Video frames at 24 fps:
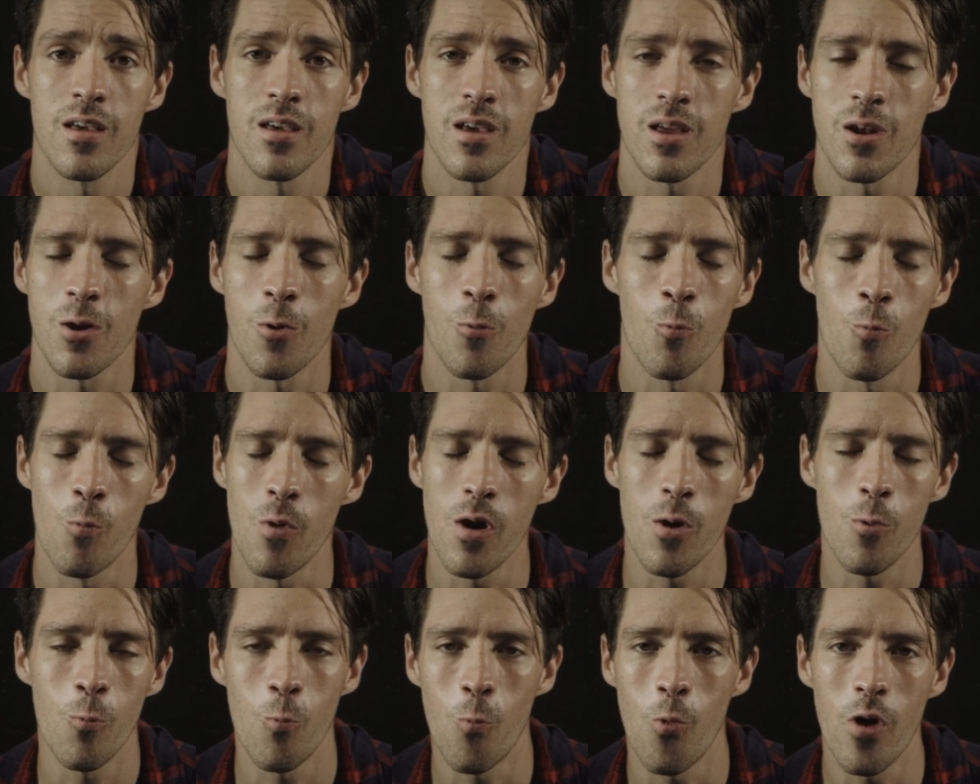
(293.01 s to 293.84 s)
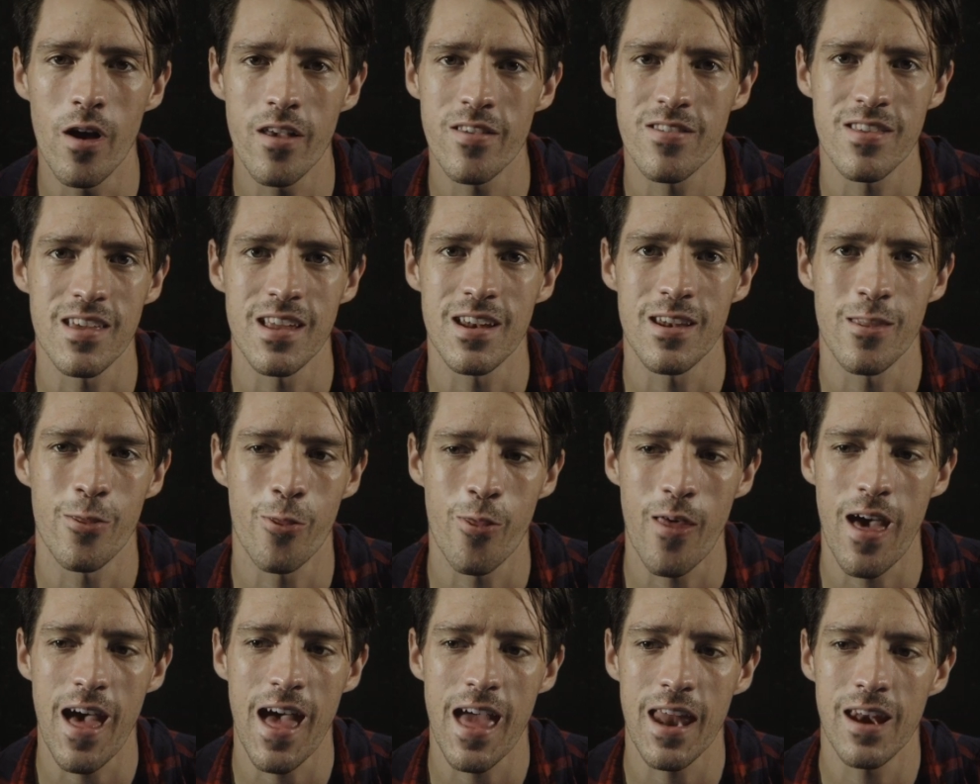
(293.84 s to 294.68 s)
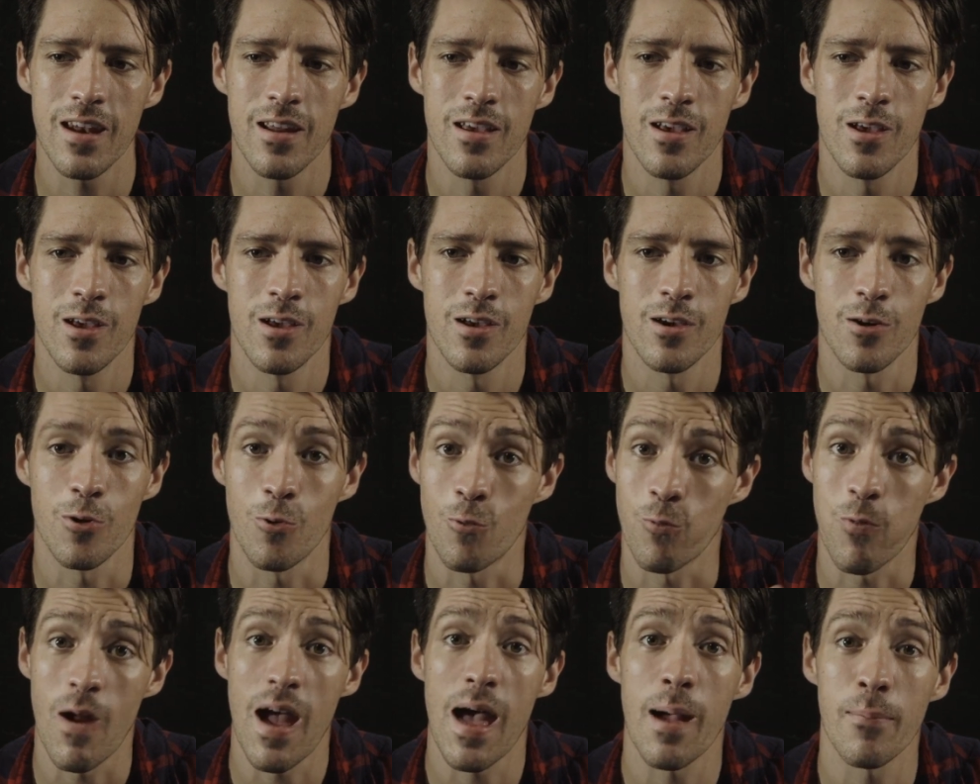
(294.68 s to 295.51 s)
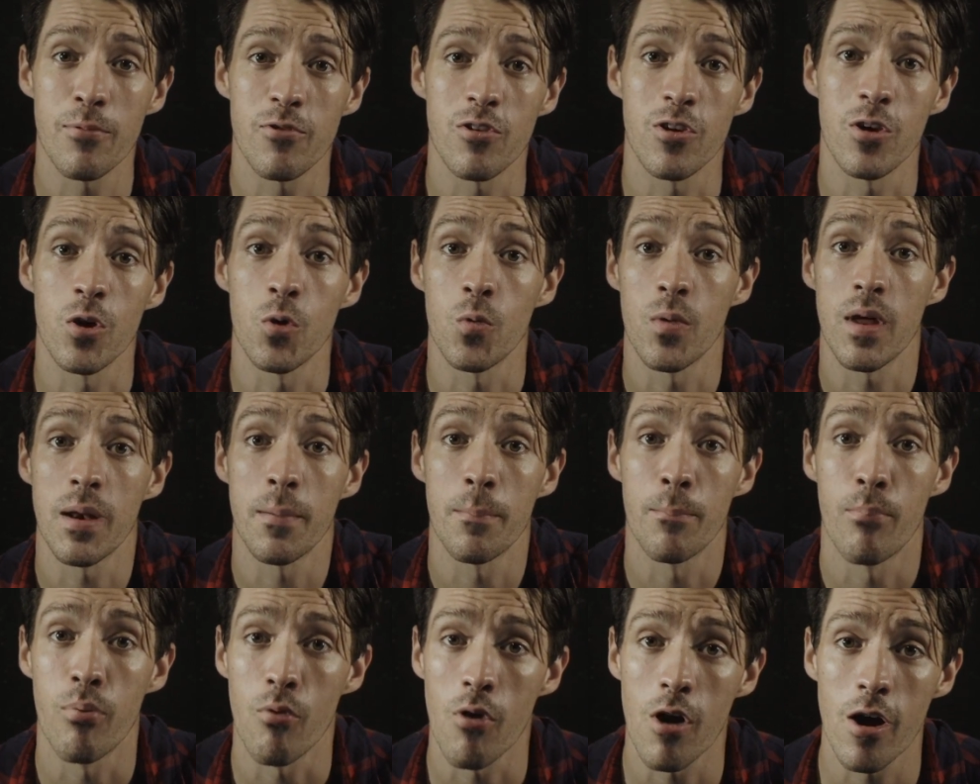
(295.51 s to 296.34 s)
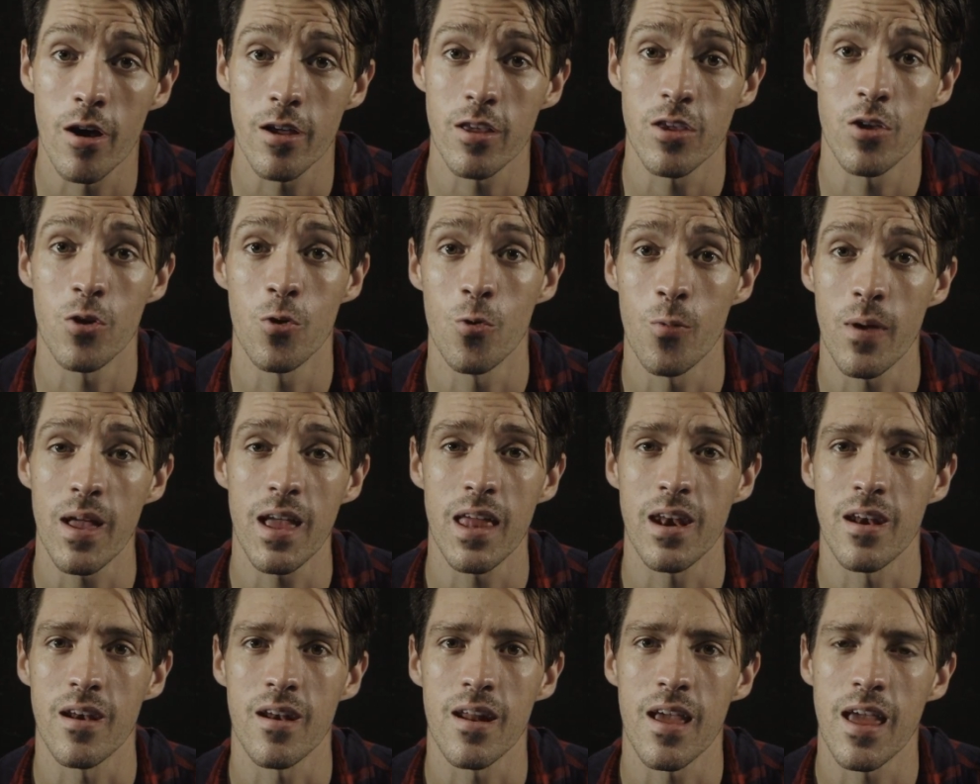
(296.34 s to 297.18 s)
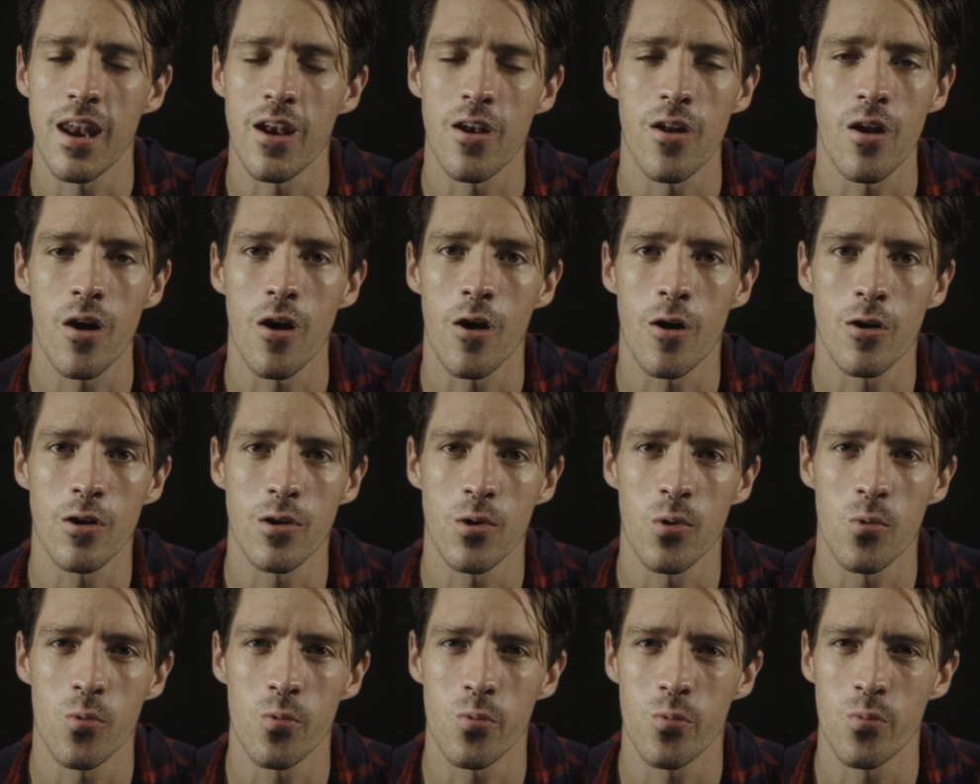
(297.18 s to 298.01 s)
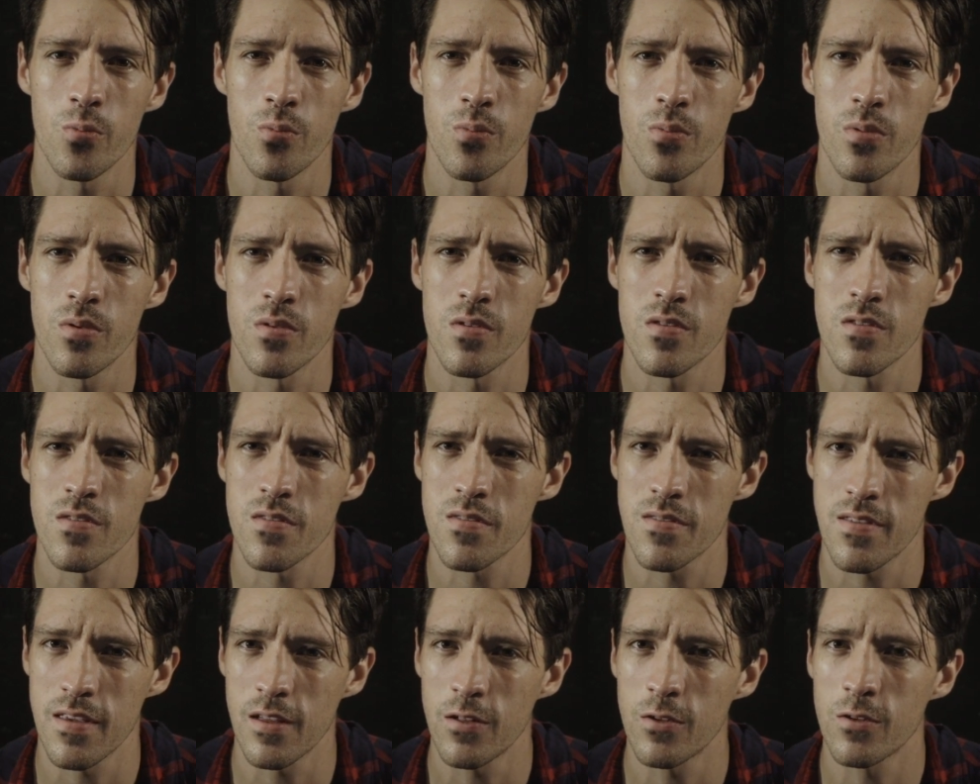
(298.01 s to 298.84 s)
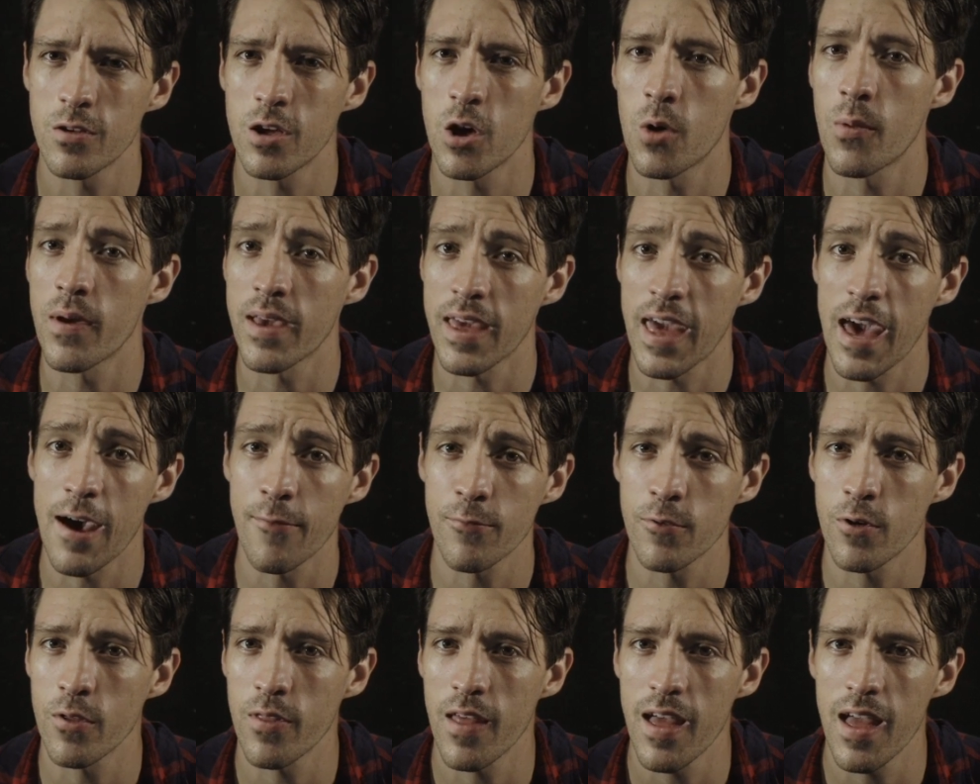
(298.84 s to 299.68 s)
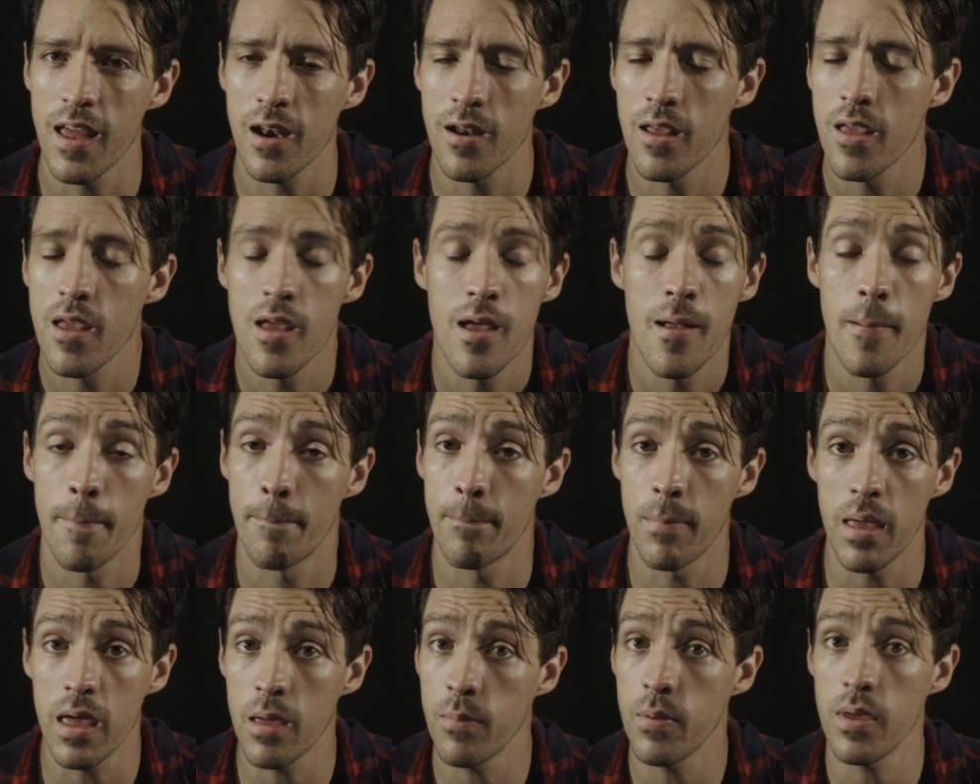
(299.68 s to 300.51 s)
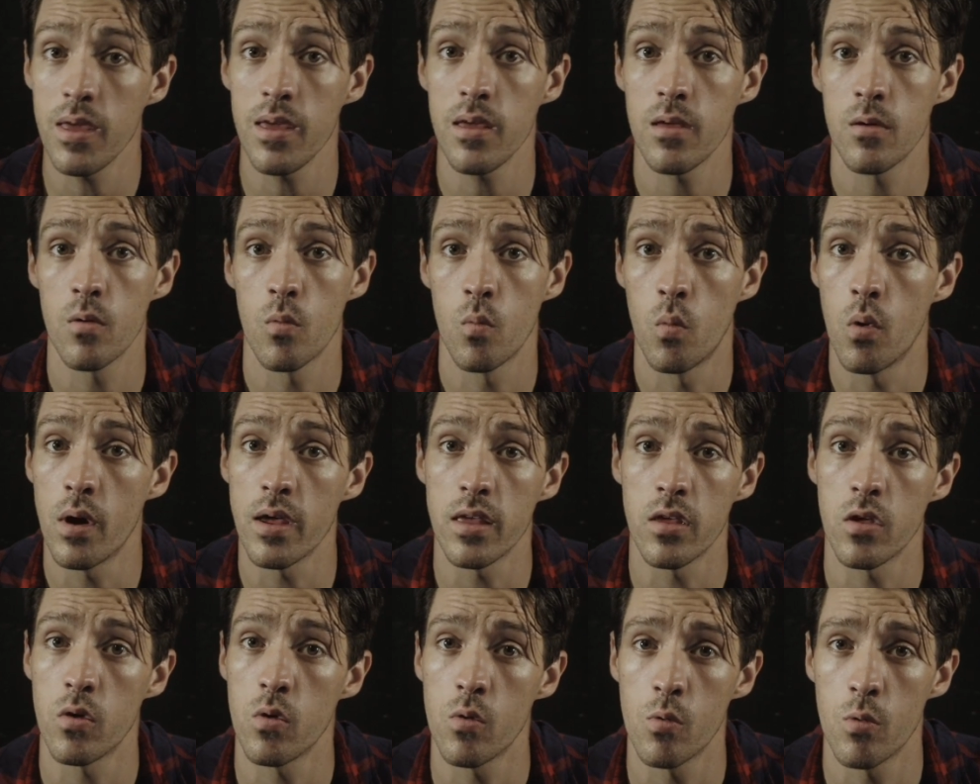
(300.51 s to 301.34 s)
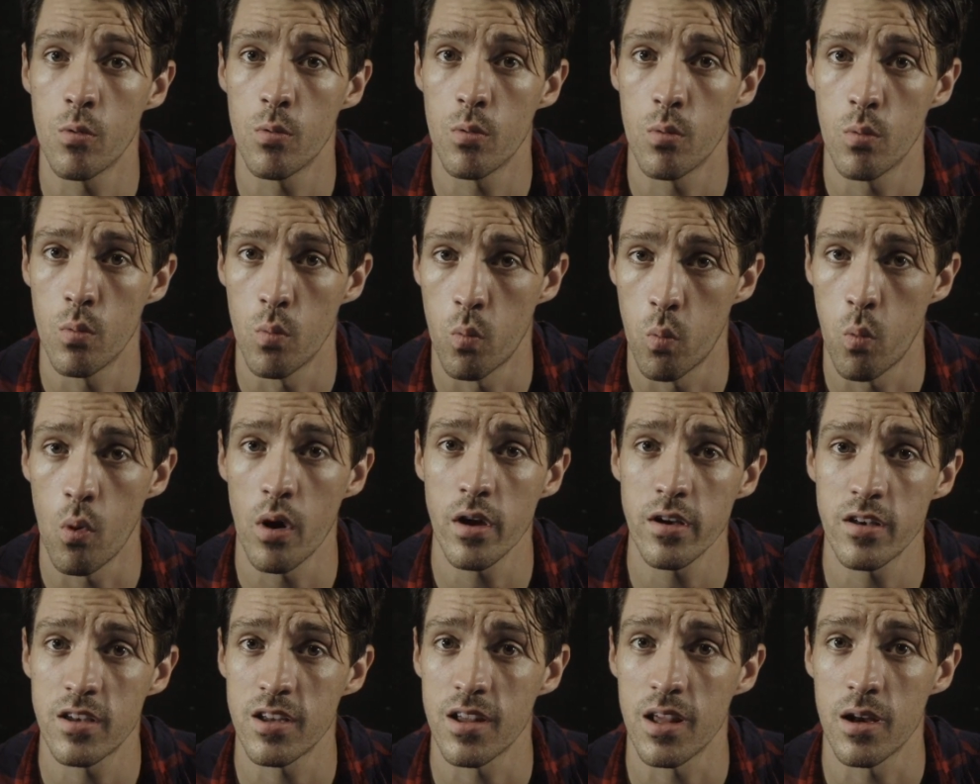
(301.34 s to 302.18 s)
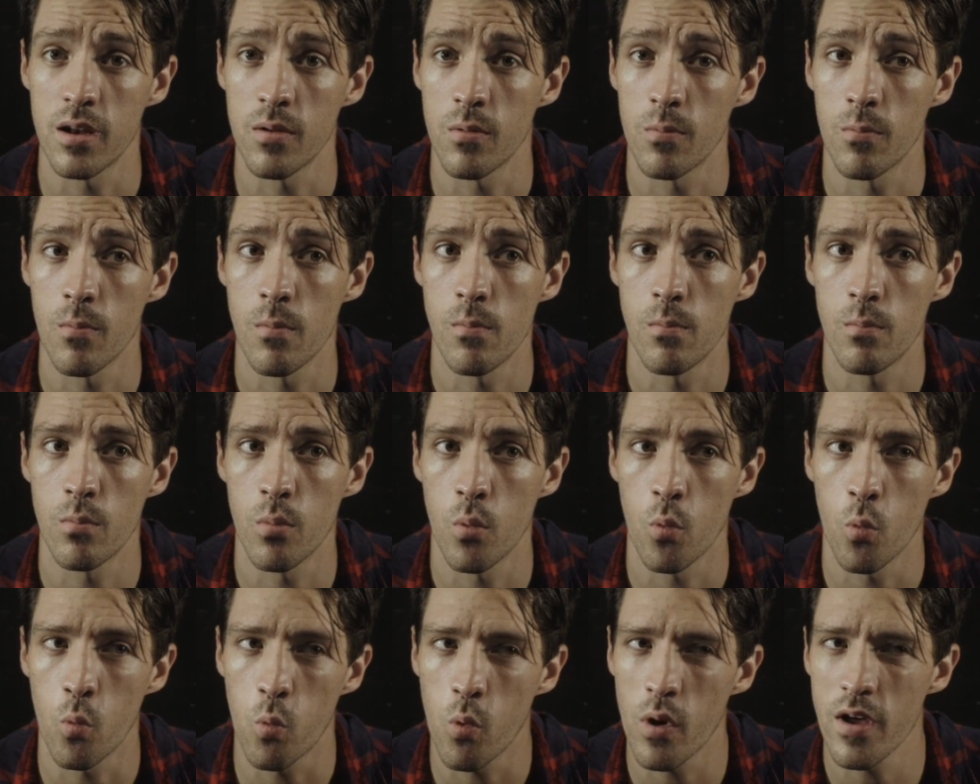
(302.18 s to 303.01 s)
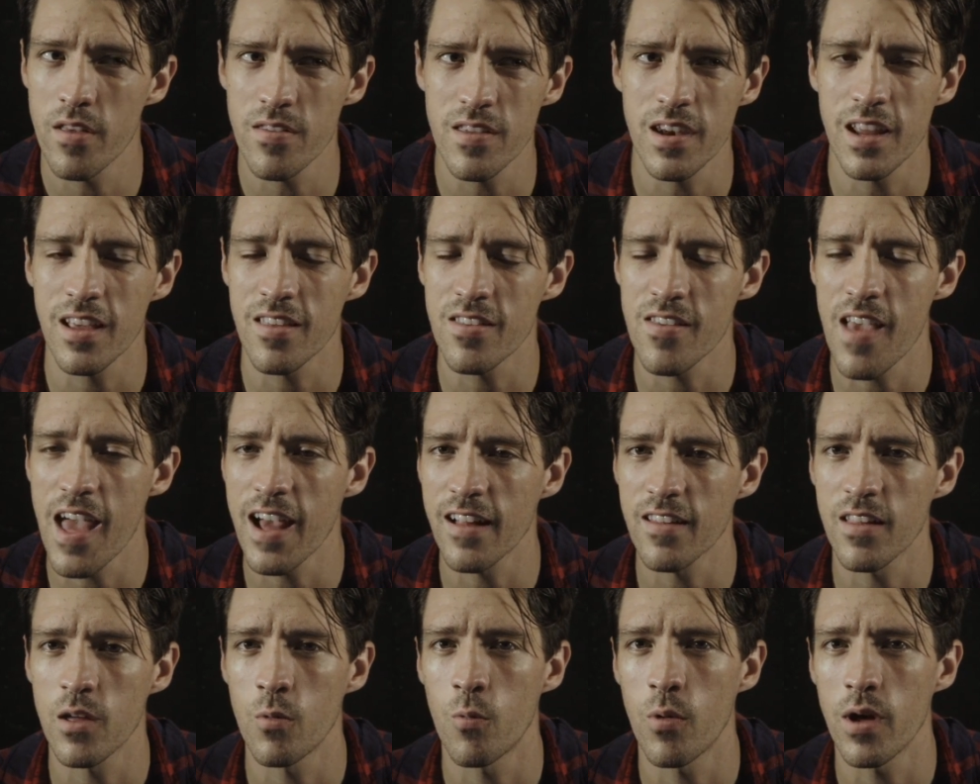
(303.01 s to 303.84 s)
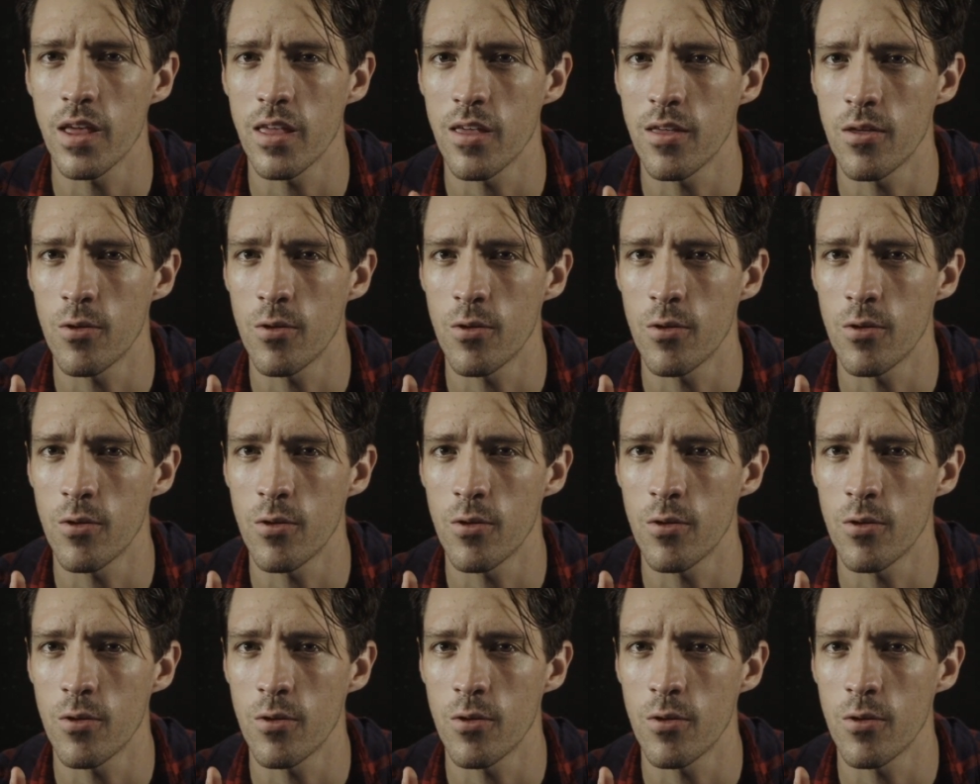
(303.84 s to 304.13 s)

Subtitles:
What was it that grabbed you and brought you in? And are you still going after that? Maybe what you wanted wasn't exactly what